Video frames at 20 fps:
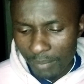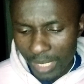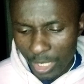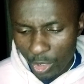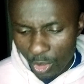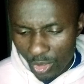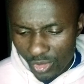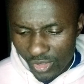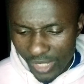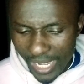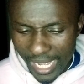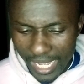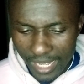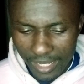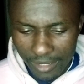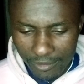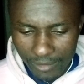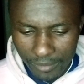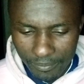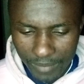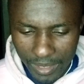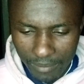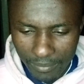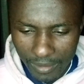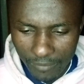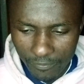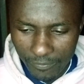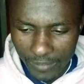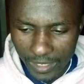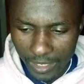Because I
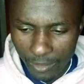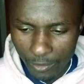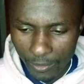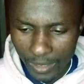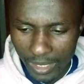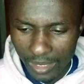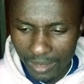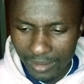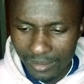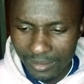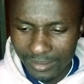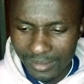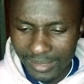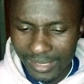remember very well,